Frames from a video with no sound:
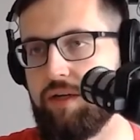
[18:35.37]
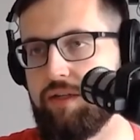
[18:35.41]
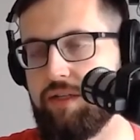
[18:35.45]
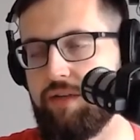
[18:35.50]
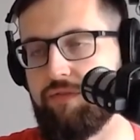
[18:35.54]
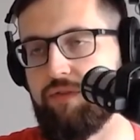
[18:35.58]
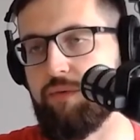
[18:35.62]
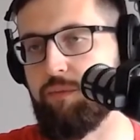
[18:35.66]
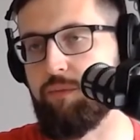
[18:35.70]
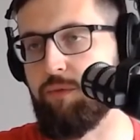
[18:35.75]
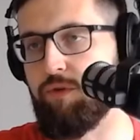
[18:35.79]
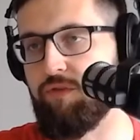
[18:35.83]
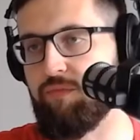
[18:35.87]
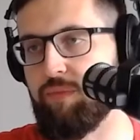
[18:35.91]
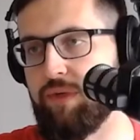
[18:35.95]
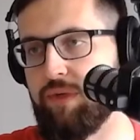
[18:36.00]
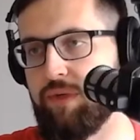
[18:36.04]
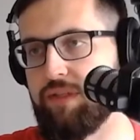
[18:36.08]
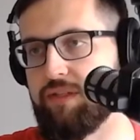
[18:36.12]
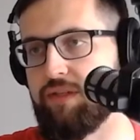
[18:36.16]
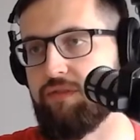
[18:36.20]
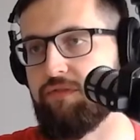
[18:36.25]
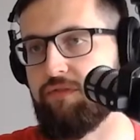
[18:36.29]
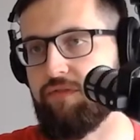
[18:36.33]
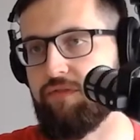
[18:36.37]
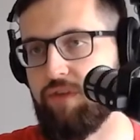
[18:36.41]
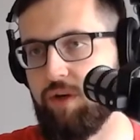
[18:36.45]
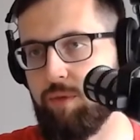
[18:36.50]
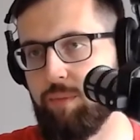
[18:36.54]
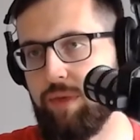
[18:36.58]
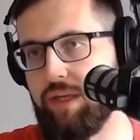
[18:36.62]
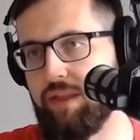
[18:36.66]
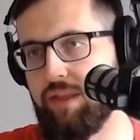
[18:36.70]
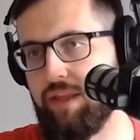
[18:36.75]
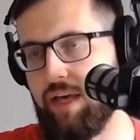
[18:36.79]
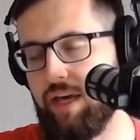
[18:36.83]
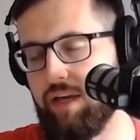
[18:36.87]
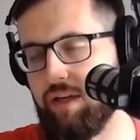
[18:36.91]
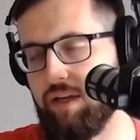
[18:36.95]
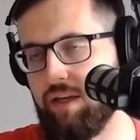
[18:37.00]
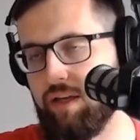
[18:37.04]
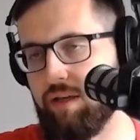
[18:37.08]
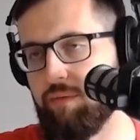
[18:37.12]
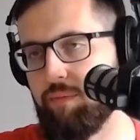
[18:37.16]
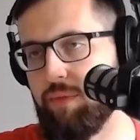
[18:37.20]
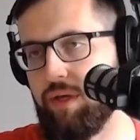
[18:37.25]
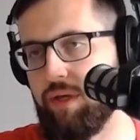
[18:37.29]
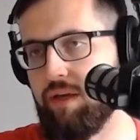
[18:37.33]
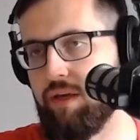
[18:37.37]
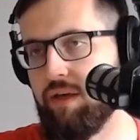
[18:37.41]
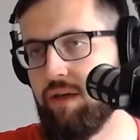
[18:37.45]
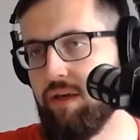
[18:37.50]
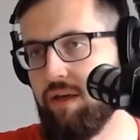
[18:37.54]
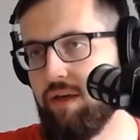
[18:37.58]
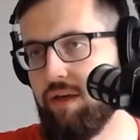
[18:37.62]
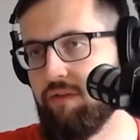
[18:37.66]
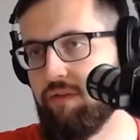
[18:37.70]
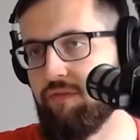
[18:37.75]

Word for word: different movements, and filming that can be